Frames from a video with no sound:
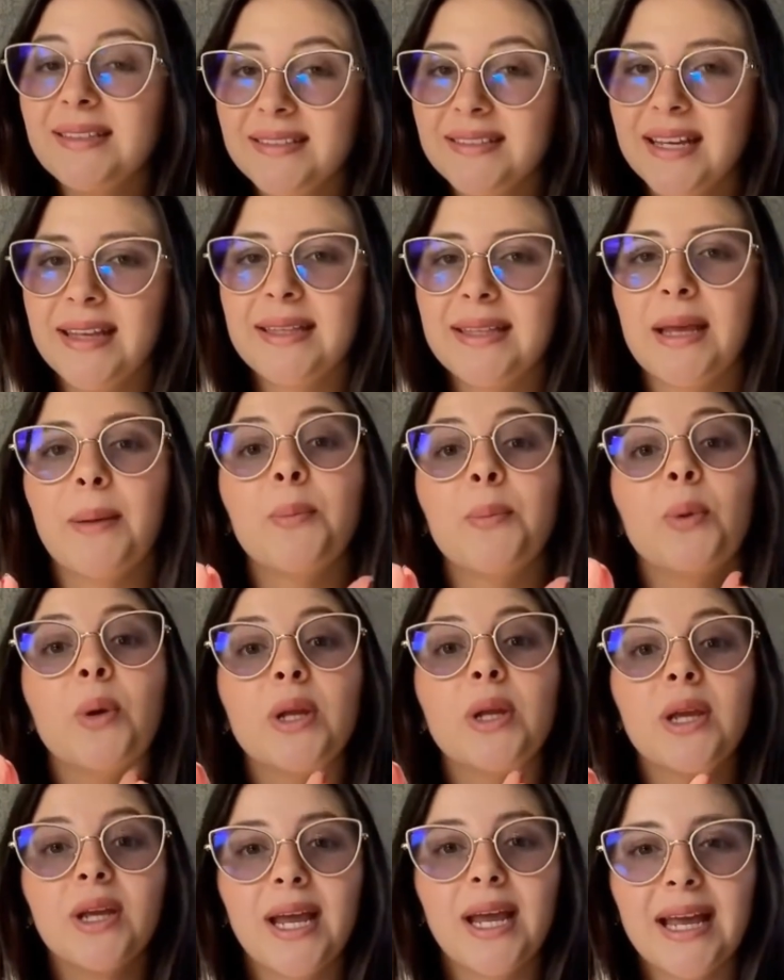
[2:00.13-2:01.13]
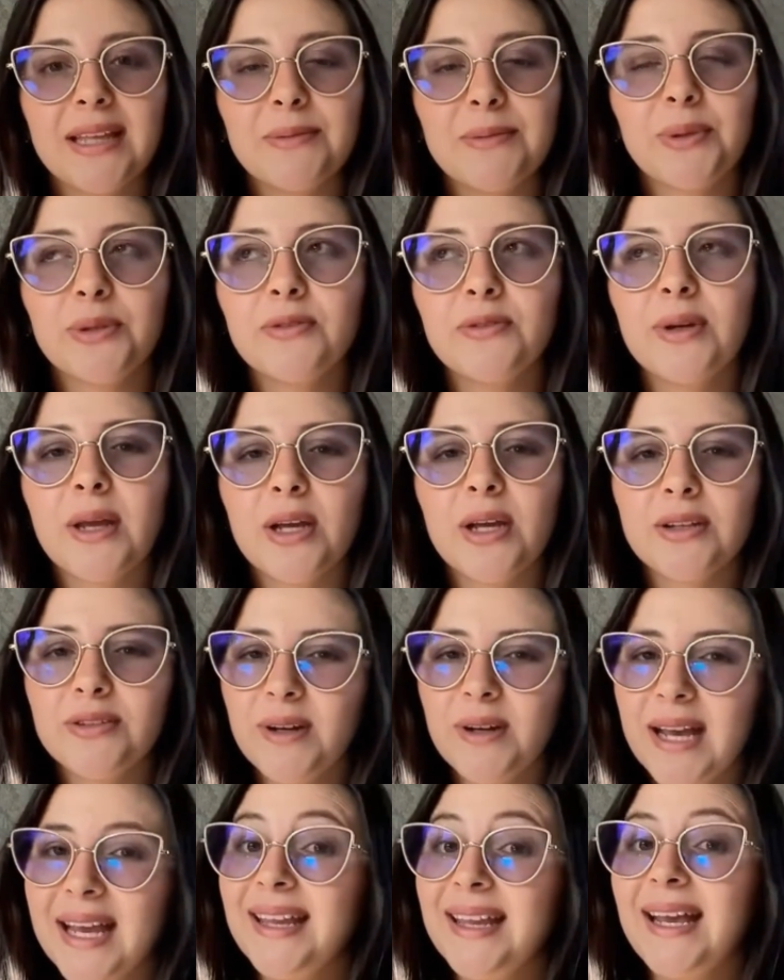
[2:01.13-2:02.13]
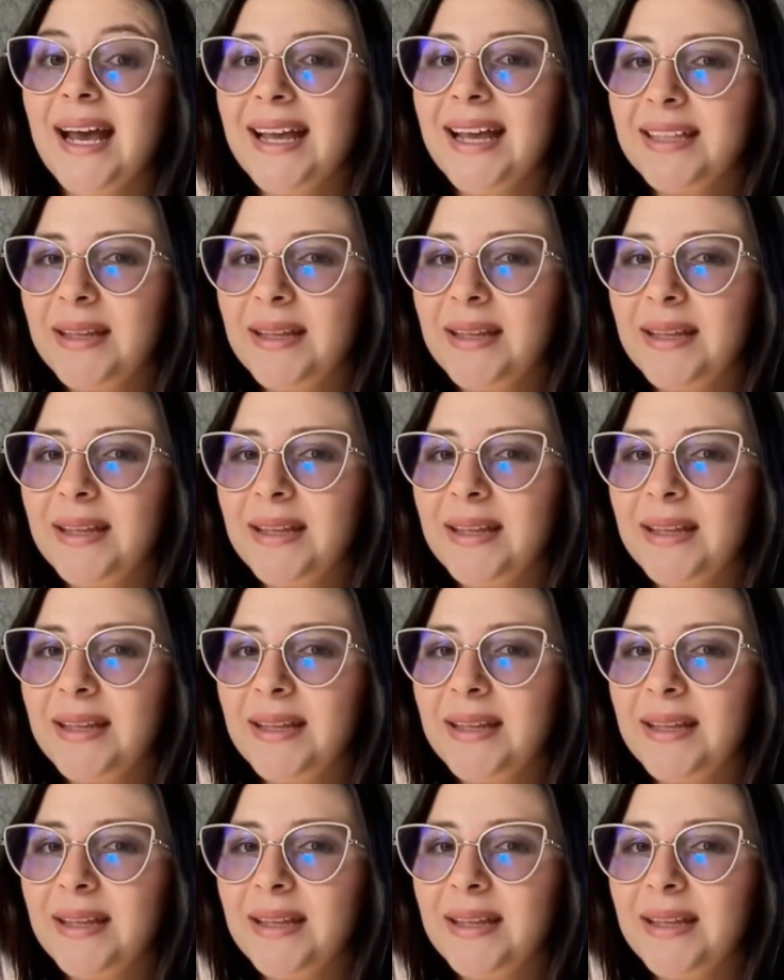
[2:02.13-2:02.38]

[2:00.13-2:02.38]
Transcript: that the employer has been verified and